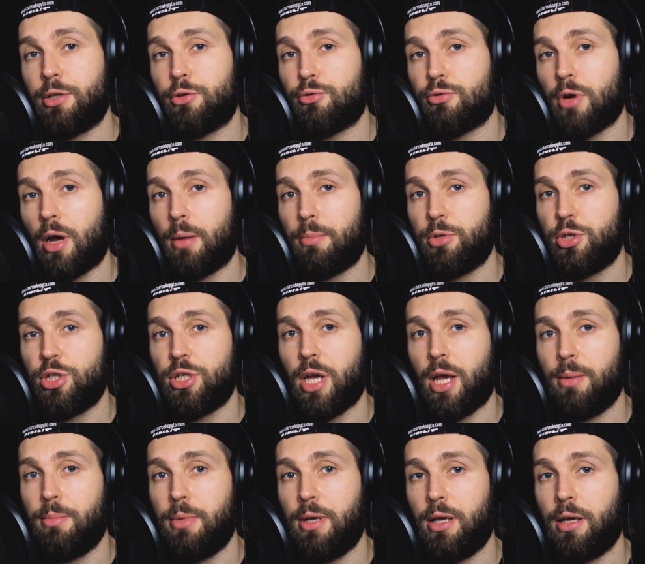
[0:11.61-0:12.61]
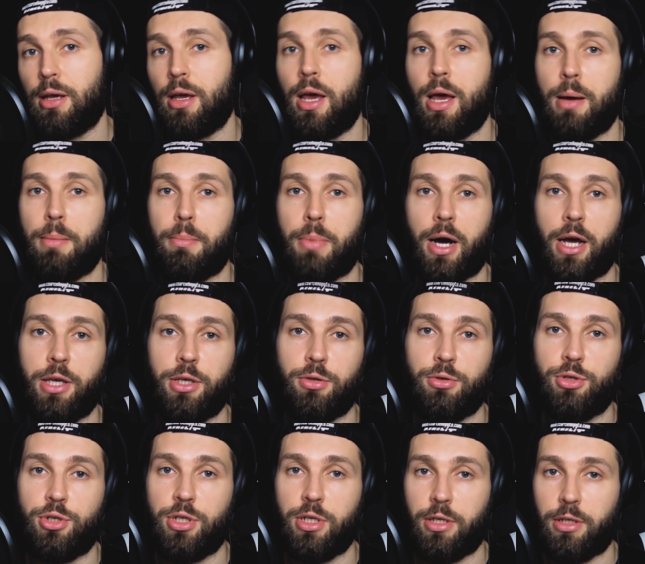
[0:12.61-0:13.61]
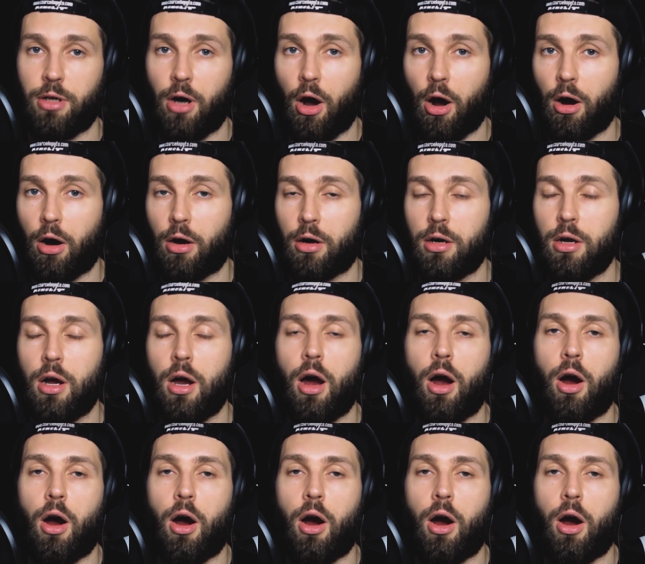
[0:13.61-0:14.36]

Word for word: Drum Shaming by Eugene R.